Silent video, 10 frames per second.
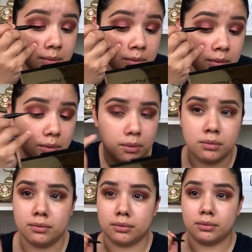
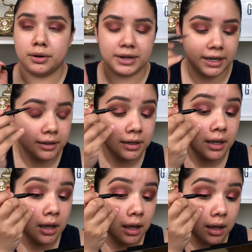Ooh, okay.
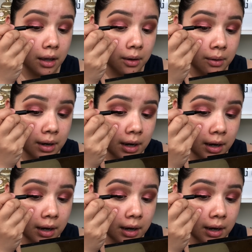Okay.